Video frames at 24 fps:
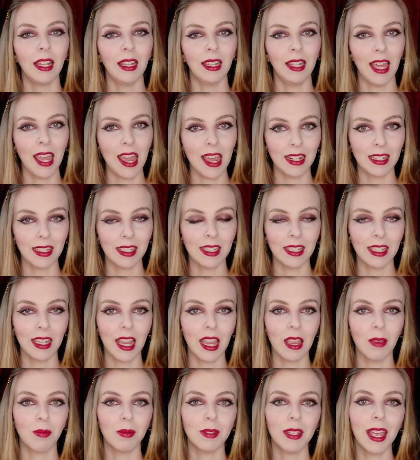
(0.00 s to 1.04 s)

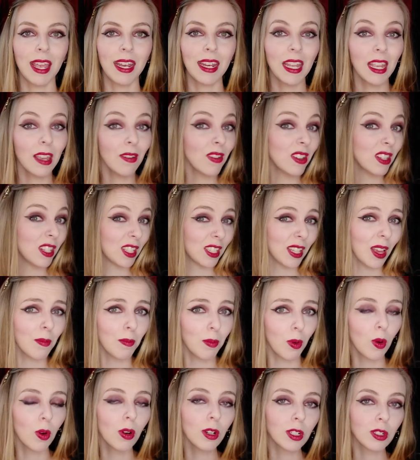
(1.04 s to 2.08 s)
landscapes and even
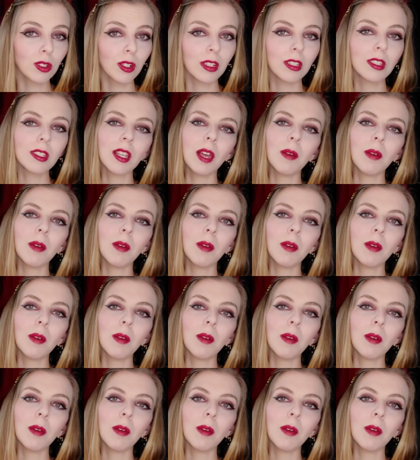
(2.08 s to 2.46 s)
some portraits.